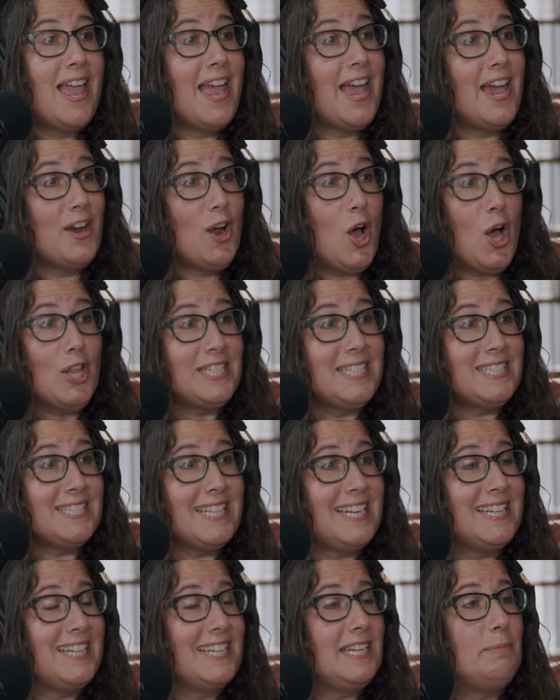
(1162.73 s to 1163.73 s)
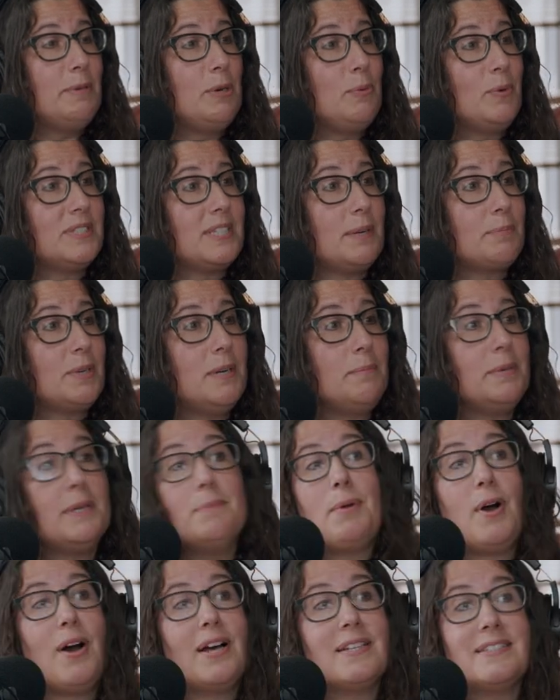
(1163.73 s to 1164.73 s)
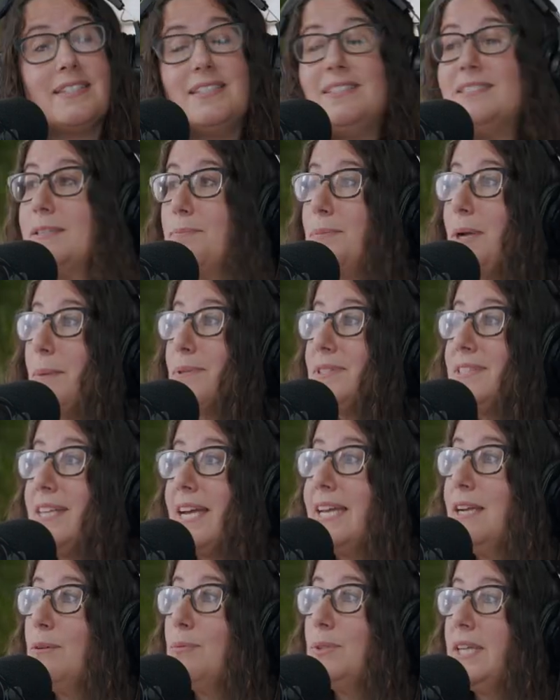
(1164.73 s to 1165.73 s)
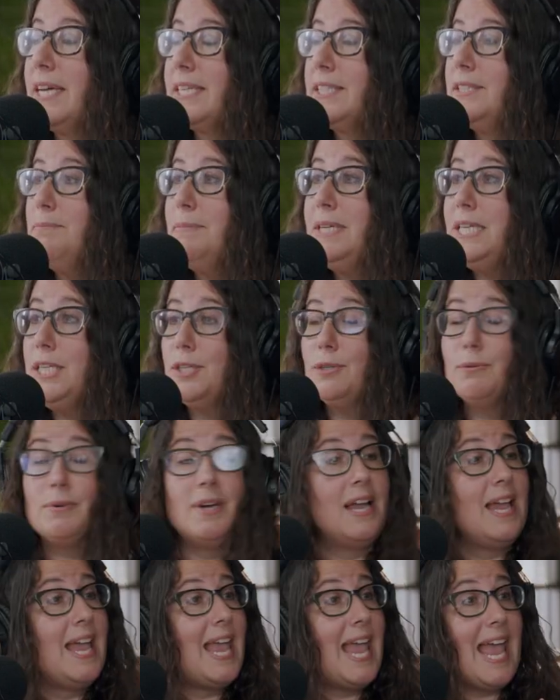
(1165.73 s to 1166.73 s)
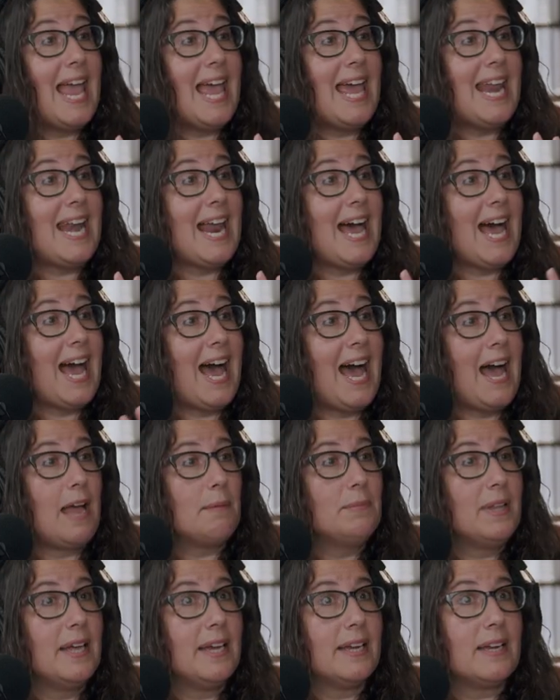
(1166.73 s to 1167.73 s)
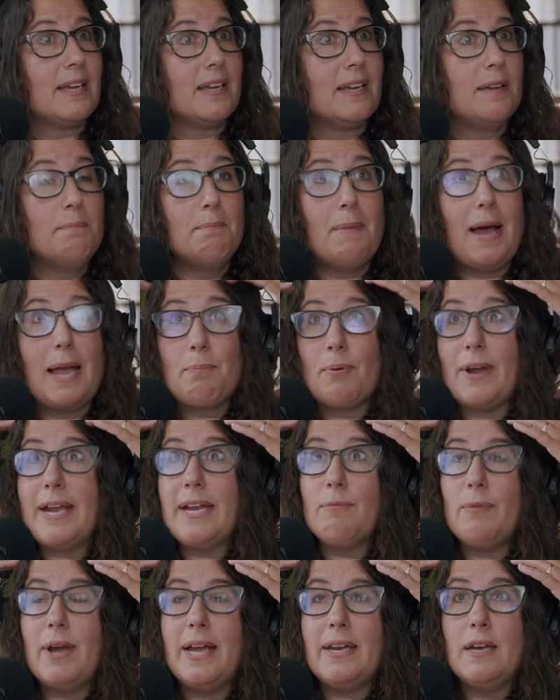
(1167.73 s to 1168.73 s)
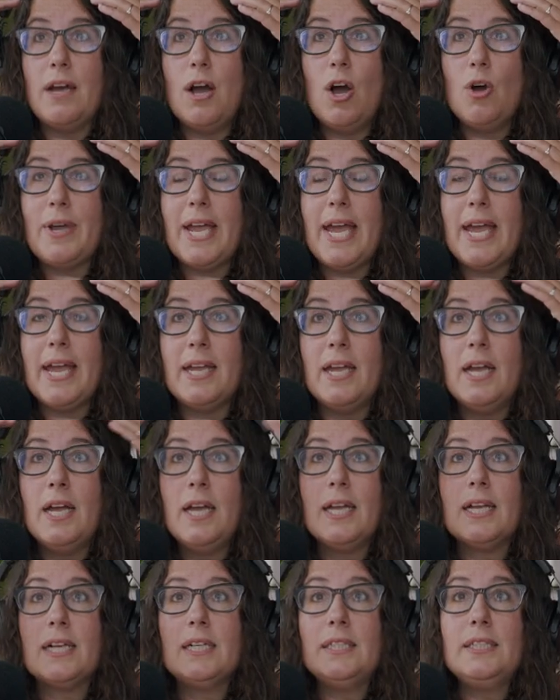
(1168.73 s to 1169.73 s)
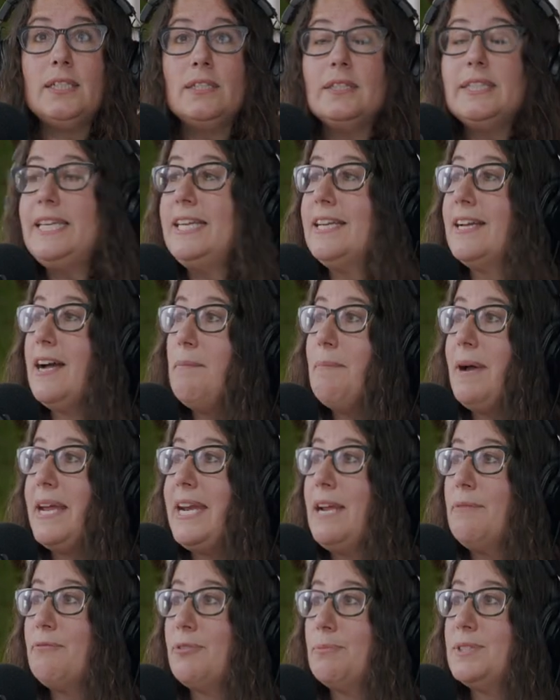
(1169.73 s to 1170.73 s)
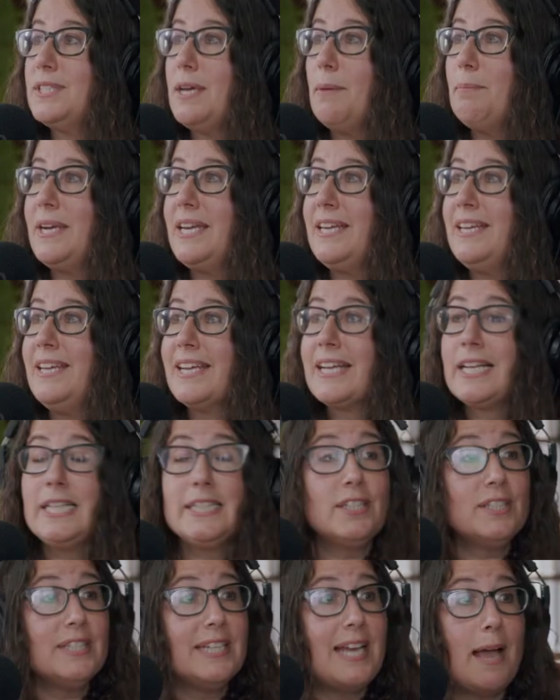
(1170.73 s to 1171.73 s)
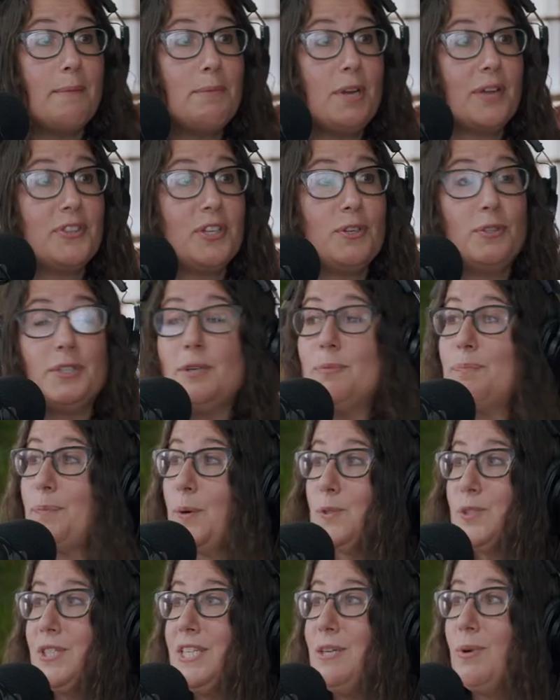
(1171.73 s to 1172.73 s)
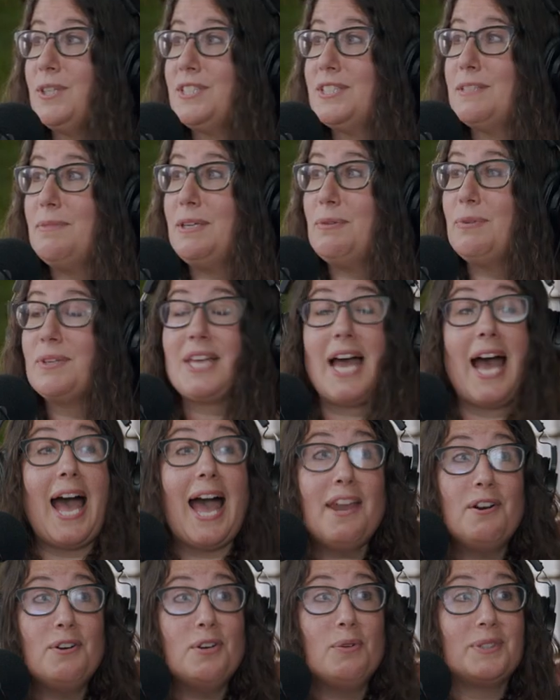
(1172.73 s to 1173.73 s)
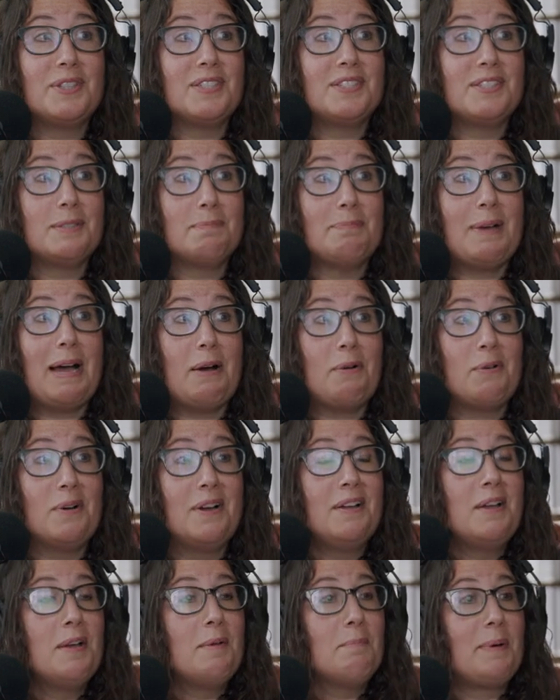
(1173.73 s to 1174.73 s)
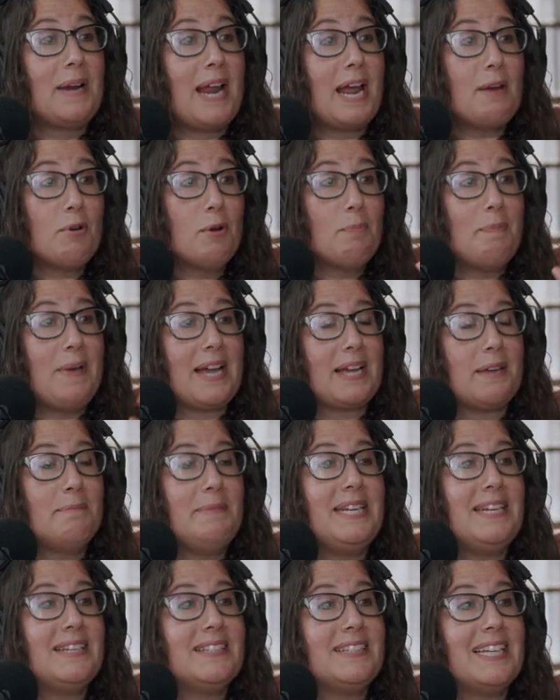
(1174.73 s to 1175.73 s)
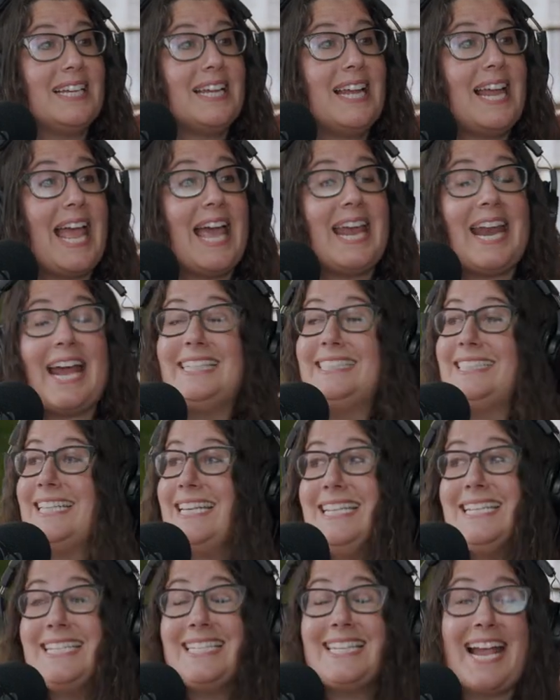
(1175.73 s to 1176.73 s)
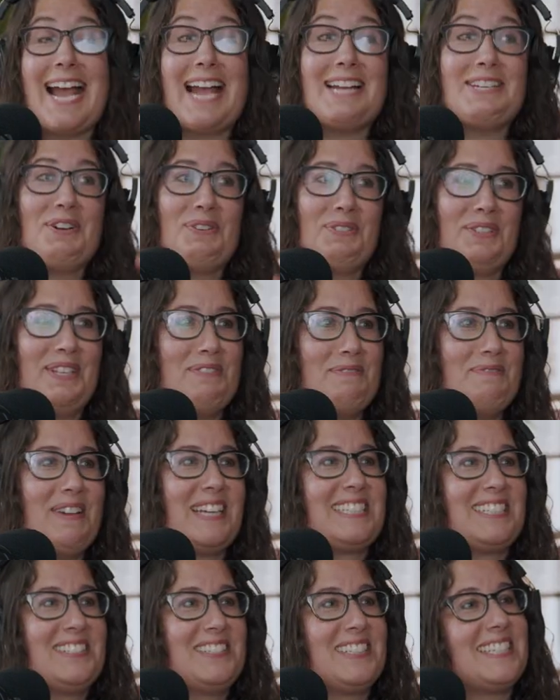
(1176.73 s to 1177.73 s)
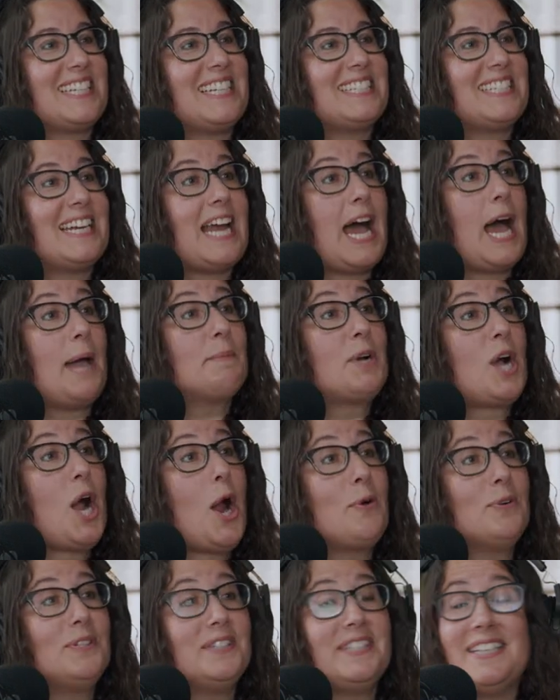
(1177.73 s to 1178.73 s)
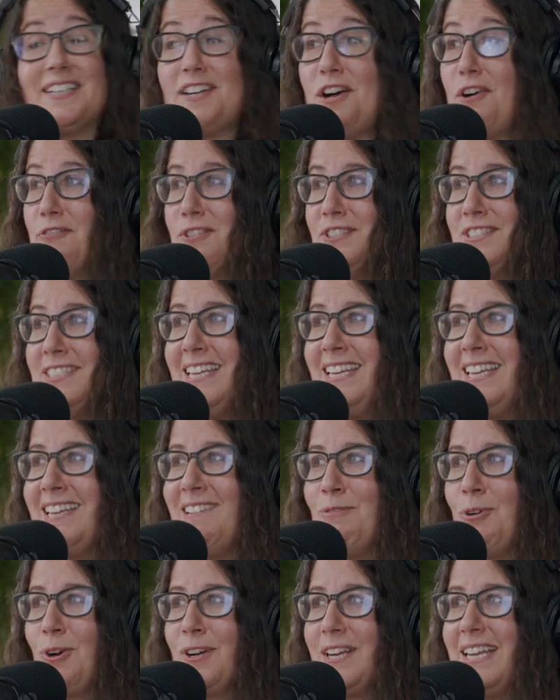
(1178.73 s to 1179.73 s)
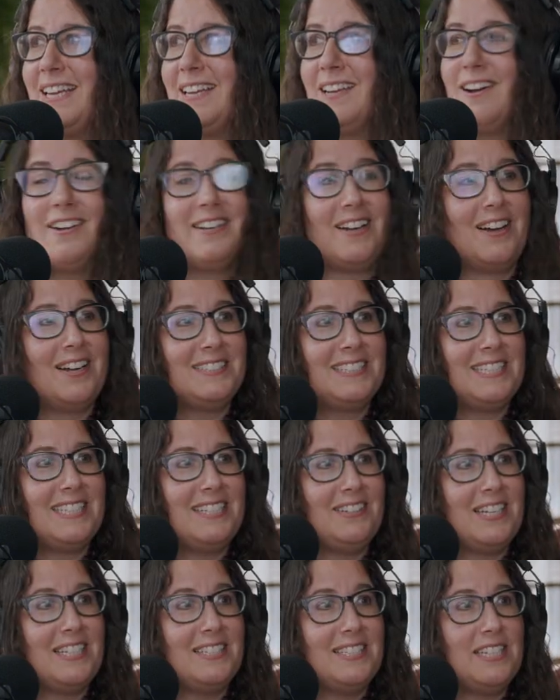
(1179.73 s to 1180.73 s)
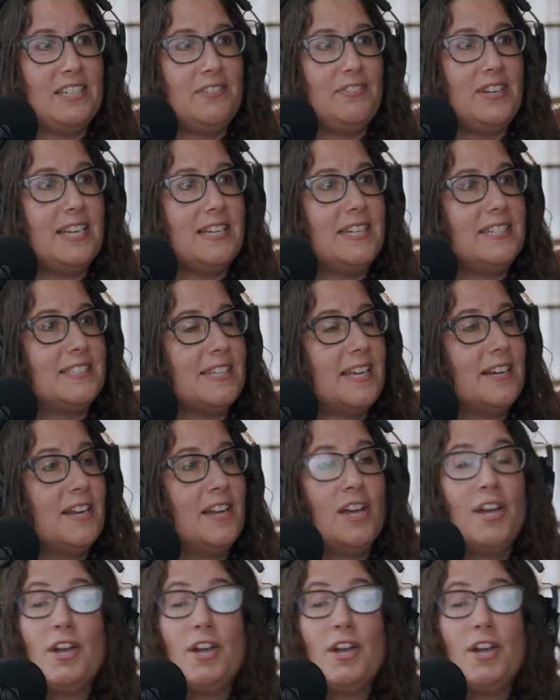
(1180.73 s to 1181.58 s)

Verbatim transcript: And all he said in the email was, I'm going to be in Boston September 2nd, would like to meet you. And I'm like, my brain went, okay, clearly he got my name from somebody. Mm. Clearly I'm not the only person he wants to meet with. I don't know what this is about. But I wrote back immediately, and I didn't say I don't live in Massachusetts. I said I'm currently in Culver City working on t- in TV, and he said,